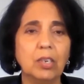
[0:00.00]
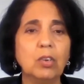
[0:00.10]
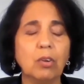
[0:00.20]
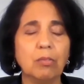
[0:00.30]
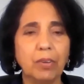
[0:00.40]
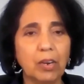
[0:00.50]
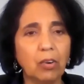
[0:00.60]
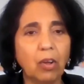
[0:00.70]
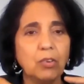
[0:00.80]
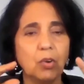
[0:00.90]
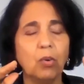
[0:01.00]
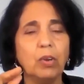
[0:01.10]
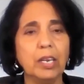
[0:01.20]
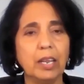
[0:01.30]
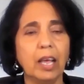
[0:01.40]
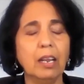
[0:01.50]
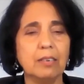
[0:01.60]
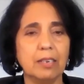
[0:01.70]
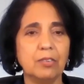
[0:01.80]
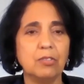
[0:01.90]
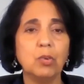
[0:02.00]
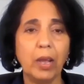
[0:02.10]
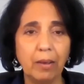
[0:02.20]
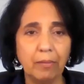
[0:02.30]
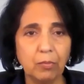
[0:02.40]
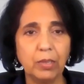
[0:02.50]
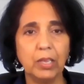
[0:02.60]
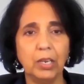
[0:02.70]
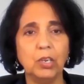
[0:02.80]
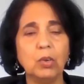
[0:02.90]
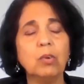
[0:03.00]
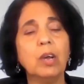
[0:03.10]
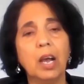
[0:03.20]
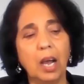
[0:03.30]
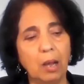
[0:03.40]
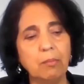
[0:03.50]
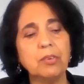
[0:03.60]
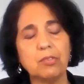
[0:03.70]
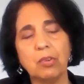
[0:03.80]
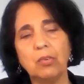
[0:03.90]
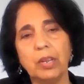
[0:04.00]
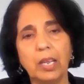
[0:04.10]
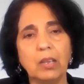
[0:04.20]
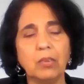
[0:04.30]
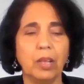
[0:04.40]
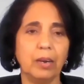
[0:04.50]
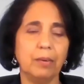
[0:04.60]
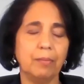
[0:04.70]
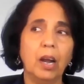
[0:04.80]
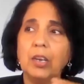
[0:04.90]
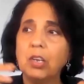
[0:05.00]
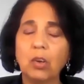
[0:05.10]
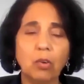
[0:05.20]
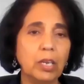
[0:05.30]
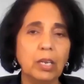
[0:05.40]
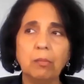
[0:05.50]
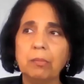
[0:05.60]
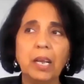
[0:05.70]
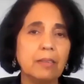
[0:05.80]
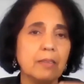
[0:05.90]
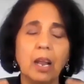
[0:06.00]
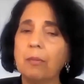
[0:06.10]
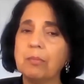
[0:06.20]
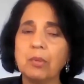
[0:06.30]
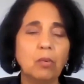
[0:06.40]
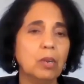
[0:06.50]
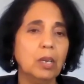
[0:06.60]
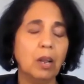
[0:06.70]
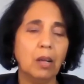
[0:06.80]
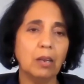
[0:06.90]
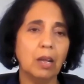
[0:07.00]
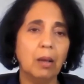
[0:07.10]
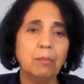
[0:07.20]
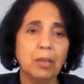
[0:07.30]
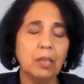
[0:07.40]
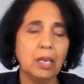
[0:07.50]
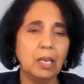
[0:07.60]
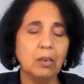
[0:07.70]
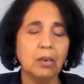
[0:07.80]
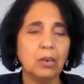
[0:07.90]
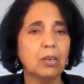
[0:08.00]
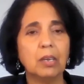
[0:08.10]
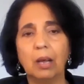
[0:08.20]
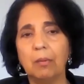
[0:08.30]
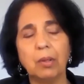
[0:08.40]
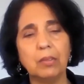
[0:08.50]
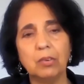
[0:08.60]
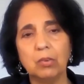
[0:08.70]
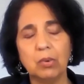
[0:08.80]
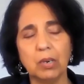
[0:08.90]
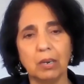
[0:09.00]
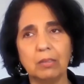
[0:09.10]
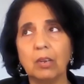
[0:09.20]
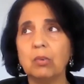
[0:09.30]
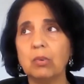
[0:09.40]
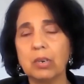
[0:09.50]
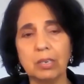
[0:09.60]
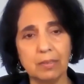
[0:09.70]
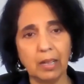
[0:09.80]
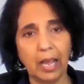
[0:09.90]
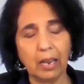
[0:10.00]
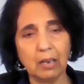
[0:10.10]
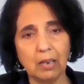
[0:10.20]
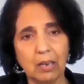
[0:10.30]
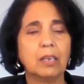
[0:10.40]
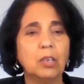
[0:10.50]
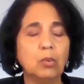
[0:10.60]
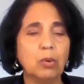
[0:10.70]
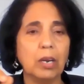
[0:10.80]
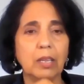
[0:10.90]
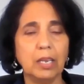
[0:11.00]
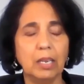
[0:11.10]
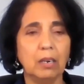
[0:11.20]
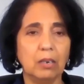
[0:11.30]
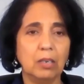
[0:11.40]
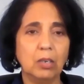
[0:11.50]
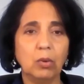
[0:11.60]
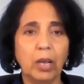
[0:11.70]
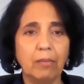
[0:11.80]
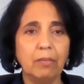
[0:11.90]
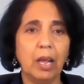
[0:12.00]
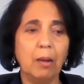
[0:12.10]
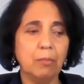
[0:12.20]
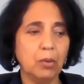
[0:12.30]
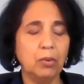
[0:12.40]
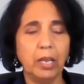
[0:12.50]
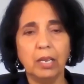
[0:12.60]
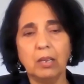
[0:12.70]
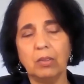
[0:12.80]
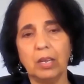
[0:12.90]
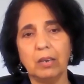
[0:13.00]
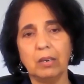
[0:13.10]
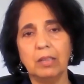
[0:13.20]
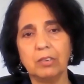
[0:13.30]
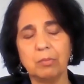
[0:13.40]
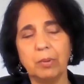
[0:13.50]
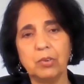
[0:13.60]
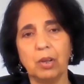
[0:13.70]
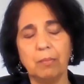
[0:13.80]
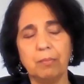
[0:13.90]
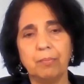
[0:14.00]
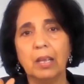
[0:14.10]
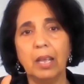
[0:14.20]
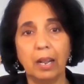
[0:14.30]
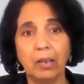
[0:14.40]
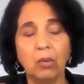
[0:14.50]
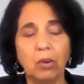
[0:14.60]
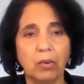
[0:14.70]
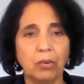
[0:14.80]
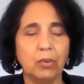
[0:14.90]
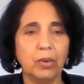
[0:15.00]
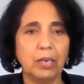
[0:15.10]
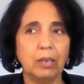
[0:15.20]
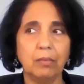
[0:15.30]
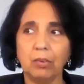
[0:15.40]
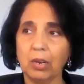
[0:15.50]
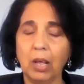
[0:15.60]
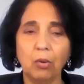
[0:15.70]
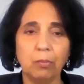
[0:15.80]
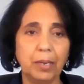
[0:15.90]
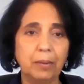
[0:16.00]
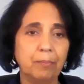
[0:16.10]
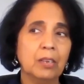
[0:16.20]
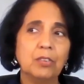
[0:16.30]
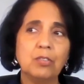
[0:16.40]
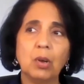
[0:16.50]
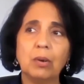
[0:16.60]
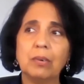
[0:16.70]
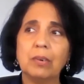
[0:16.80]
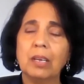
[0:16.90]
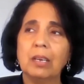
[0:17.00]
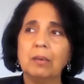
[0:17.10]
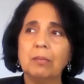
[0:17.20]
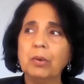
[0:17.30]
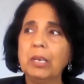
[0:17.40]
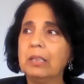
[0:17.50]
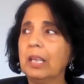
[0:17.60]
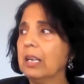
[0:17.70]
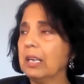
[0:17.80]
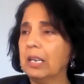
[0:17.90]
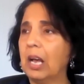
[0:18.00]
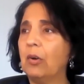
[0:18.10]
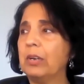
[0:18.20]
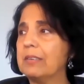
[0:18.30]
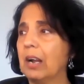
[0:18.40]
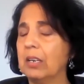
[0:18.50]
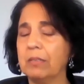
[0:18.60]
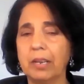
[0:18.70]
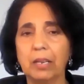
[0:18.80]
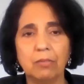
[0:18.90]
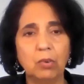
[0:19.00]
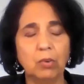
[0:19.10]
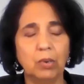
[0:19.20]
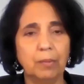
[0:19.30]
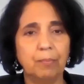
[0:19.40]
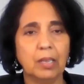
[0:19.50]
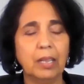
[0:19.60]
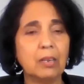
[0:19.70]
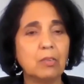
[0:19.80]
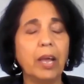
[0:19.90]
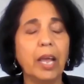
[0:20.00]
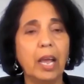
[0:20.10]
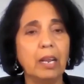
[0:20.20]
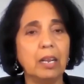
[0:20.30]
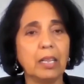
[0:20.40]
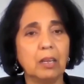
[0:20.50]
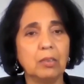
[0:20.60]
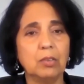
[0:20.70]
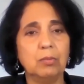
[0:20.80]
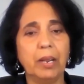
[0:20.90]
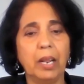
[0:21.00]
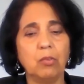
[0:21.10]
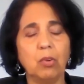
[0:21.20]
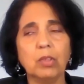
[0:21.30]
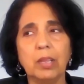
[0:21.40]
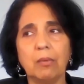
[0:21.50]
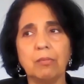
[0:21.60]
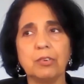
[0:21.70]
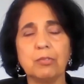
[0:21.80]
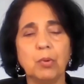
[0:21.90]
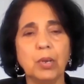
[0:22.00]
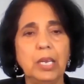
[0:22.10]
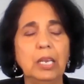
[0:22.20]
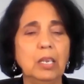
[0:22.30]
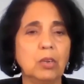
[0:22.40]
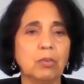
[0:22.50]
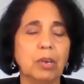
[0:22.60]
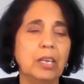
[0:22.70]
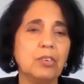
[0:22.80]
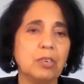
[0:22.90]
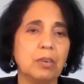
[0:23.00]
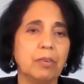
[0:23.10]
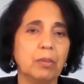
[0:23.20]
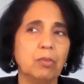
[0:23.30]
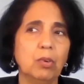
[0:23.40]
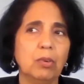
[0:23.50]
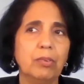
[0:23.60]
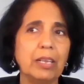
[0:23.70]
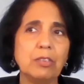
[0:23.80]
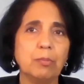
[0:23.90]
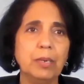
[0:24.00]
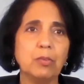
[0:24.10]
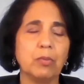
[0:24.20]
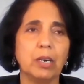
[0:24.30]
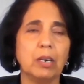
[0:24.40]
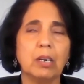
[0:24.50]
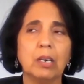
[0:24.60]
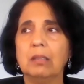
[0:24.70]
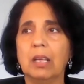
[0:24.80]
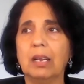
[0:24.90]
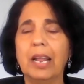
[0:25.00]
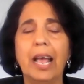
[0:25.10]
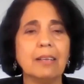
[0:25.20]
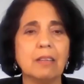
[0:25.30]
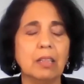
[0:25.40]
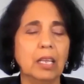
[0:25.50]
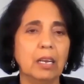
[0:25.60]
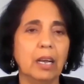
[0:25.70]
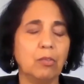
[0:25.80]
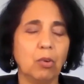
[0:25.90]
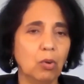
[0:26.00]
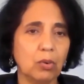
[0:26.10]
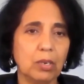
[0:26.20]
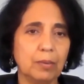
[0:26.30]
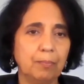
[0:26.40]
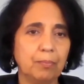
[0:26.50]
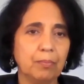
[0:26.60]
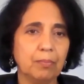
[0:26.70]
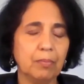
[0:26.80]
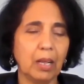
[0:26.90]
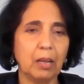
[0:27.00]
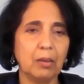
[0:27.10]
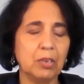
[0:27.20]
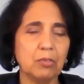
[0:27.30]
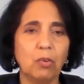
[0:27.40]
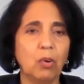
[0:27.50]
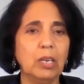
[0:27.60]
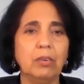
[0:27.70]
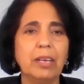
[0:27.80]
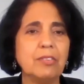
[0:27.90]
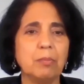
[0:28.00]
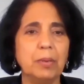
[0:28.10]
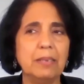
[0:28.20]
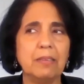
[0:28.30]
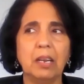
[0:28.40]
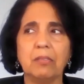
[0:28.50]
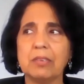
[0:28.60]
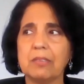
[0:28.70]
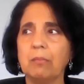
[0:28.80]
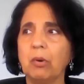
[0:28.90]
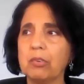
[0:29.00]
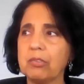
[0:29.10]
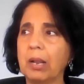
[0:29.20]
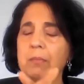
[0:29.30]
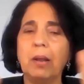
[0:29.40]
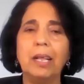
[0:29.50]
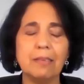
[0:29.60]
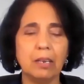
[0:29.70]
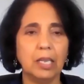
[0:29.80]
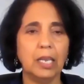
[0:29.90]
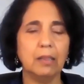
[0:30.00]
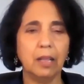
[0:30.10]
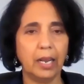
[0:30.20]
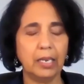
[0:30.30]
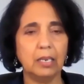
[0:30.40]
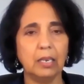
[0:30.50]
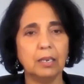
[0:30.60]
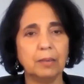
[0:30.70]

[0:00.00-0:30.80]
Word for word: you're going to figure out your own intelligence you have it within you i'm just going to take you there are you going to heal me i said absolutely not i'm not the healer i'm not the doer the doer is that you mm-hmm. are the healer you have it i'm going to take you there that's my job and i know how to do it if you allow me so we think now it's Ayurveda food. That's why I'd like that when I wrote that first book, Healing Your Relationship with Food, recipes were the last thing I wrote. Mm-hmm. It's like I just 40 recipes, and it was the most unpleasant thing that I did.